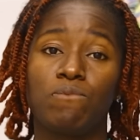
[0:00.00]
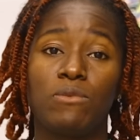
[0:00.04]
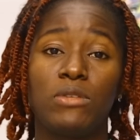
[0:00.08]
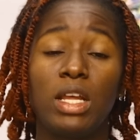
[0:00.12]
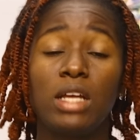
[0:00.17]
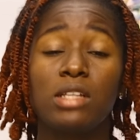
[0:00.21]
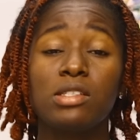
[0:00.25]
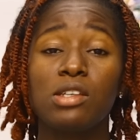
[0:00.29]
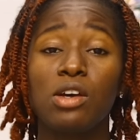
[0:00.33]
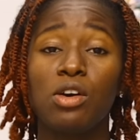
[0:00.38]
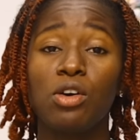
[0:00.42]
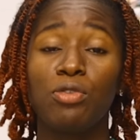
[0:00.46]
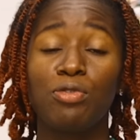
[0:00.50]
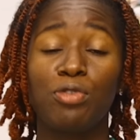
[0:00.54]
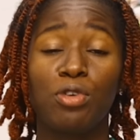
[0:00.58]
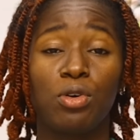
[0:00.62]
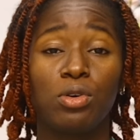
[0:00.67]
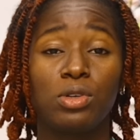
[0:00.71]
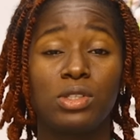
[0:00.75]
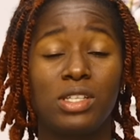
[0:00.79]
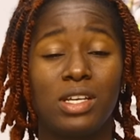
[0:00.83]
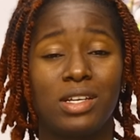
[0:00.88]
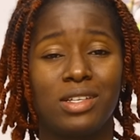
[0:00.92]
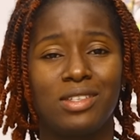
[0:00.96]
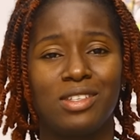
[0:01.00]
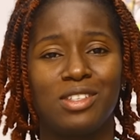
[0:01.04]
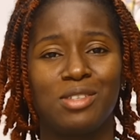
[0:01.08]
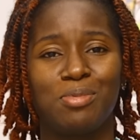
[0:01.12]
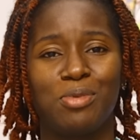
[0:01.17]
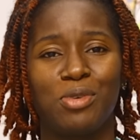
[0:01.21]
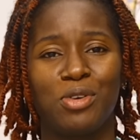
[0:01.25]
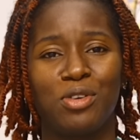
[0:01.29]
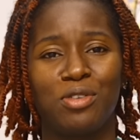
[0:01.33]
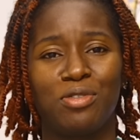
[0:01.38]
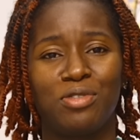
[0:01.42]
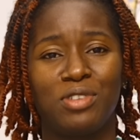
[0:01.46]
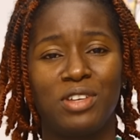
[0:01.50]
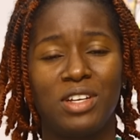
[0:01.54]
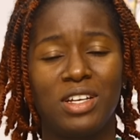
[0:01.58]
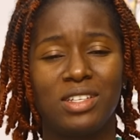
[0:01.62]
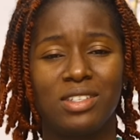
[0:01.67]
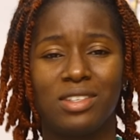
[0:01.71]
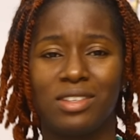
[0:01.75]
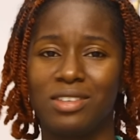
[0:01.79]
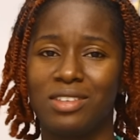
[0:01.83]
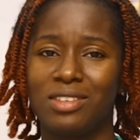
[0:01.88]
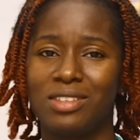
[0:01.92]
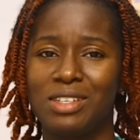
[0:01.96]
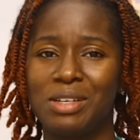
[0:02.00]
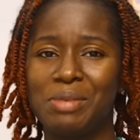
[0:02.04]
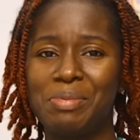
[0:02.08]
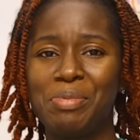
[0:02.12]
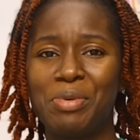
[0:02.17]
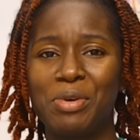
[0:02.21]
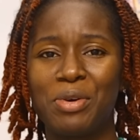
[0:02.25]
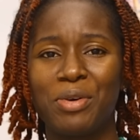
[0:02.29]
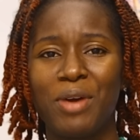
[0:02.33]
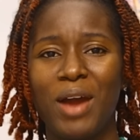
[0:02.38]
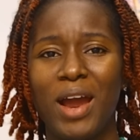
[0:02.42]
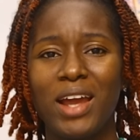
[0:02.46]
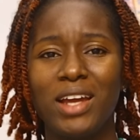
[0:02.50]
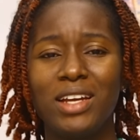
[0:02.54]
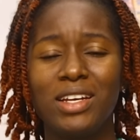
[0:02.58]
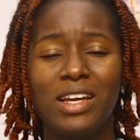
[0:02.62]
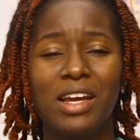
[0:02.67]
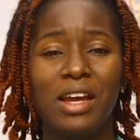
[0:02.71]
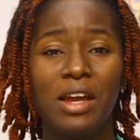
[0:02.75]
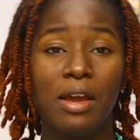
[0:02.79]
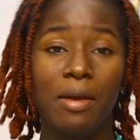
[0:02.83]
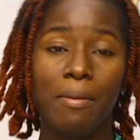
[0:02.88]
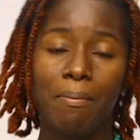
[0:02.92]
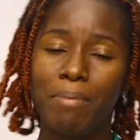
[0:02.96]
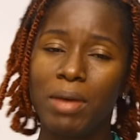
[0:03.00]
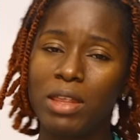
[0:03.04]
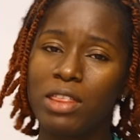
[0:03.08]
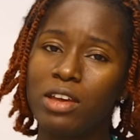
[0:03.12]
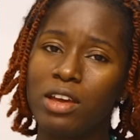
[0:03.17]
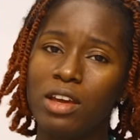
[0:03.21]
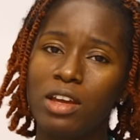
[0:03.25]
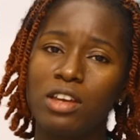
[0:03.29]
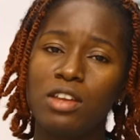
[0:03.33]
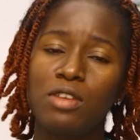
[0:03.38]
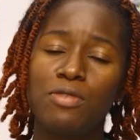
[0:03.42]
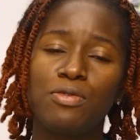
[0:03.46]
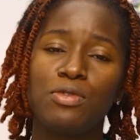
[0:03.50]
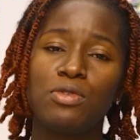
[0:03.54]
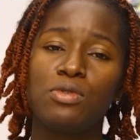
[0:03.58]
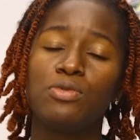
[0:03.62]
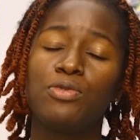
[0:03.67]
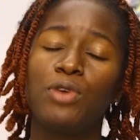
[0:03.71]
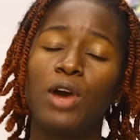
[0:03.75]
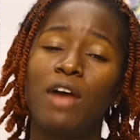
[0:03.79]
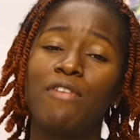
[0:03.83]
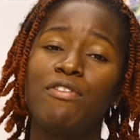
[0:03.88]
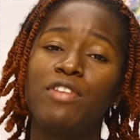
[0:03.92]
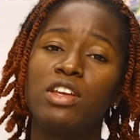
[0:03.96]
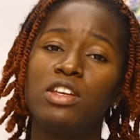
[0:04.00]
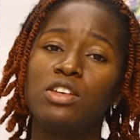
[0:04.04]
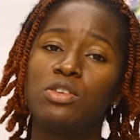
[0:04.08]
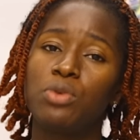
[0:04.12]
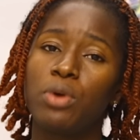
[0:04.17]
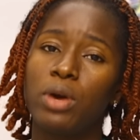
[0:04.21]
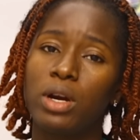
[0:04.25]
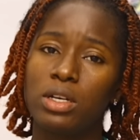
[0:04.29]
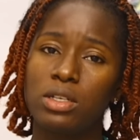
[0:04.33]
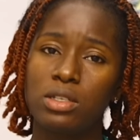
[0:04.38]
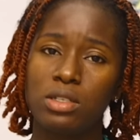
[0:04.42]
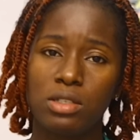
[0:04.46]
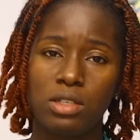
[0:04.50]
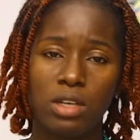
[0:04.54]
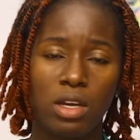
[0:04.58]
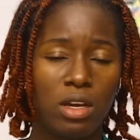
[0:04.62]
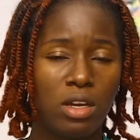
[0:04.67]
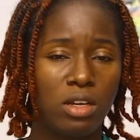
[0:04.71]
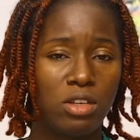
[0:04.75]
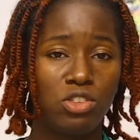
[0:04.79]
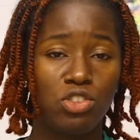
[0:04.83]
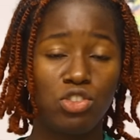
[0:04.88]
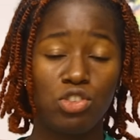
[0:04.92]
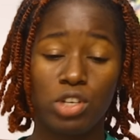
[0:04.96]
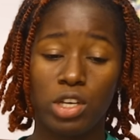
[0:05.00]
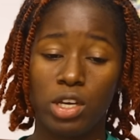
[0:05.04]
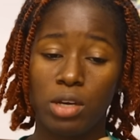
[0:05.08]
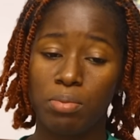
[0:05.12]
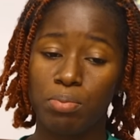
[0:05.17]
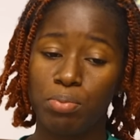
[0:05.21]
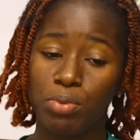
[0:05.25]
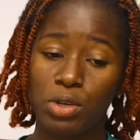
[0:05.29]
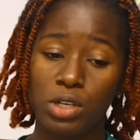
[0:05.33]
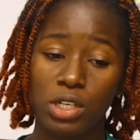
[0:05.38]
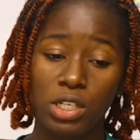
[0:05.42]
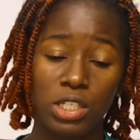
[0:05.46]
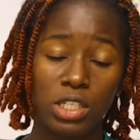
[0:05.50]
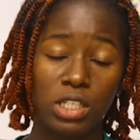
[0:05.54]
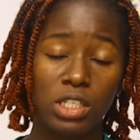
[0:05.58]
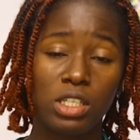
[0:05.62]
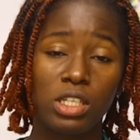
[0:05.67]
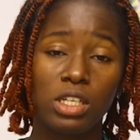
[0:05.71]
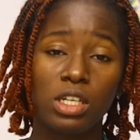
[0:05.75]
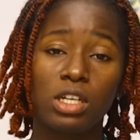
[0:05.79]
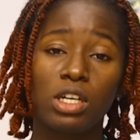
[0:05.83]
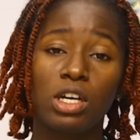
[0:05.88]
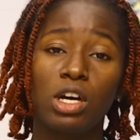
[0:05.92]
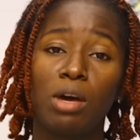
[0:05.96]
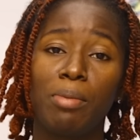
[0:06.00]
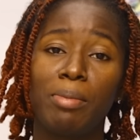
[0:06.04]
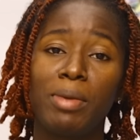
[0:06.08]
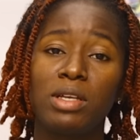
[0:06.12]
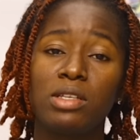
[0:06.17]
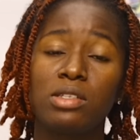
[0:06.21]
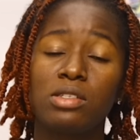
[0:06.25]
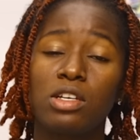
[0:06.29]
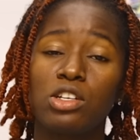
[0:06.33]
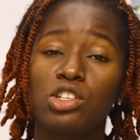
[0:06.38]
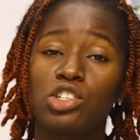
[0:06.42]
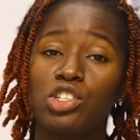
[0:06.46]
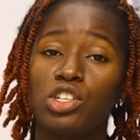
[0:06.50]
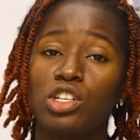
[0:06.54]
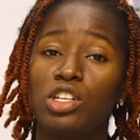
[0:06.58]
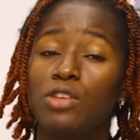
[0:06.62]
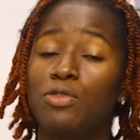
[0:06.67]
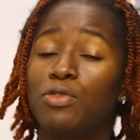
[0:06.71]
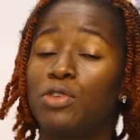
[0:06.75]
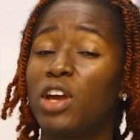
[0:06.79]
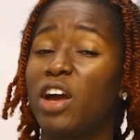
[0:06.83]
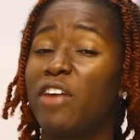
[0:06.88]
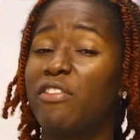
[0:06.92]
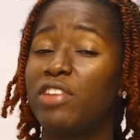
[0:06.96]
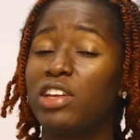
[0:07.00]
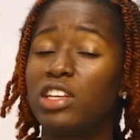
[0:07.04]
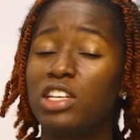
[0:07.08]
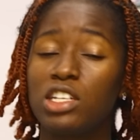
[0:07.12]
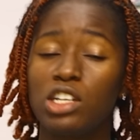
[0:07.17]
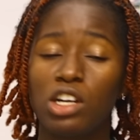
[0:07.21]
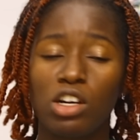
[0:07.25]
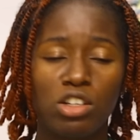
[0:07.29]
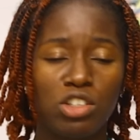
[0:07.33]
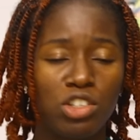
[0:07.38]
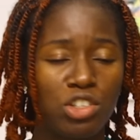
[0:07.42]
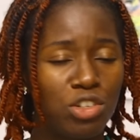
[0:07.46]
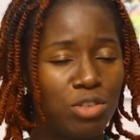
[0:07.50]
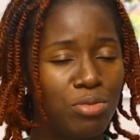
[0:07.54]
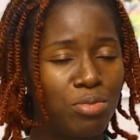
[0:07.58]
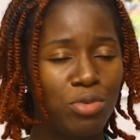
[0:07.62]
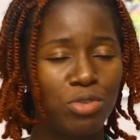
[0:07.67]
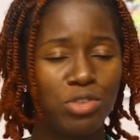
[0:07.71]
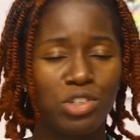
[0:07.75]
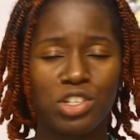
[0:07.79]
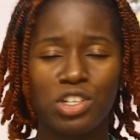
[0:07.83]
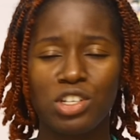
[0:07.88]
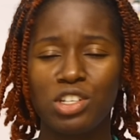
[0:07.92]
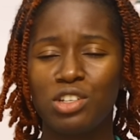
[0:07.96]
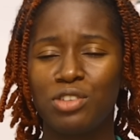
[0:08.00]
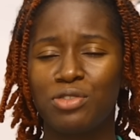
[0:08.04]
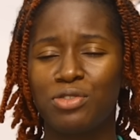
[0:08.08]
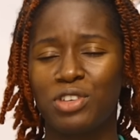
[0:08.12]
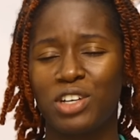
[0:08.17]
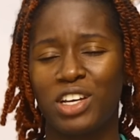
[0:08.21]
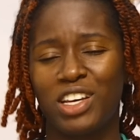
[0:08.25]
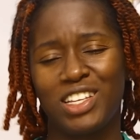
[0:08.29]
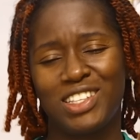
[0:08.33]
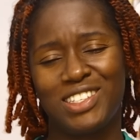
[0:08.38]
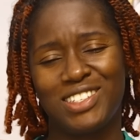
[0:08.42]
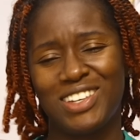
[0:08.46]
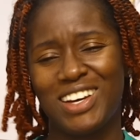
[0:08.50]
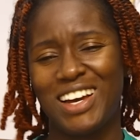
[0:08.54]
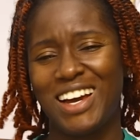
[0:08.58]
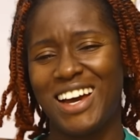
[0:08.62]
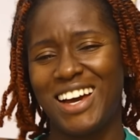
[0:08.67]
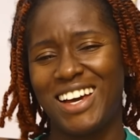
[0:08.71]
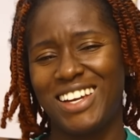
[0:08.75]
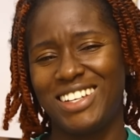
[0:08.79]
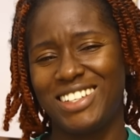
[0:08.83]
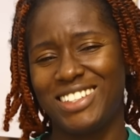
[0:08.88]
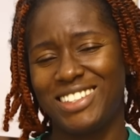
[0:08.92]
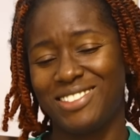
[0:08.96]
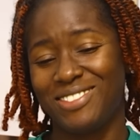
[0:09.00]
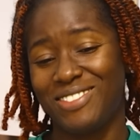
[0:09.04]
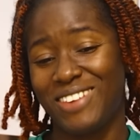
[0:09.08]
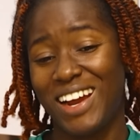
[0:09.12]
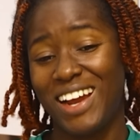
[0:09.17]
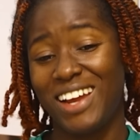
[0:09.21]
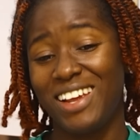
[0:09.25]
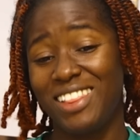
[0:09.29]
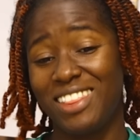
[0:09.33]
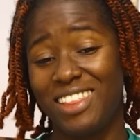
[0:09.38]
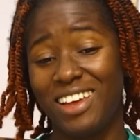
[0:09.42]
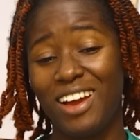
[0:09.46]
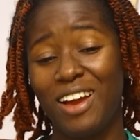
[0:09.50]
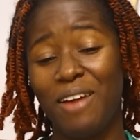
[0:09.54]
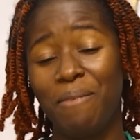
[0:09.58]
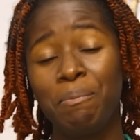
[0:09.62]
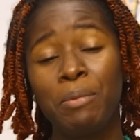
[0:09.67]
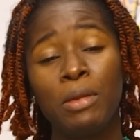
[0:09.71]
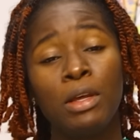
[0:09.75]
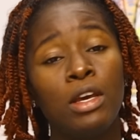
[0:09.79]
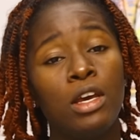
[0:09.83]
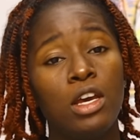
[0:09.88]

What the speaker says: that's all for Texas Board of Nursing. Simple, right? But then if you have any questions, you can put it in the comment section. If you have any contribution, don't forget to add it right there.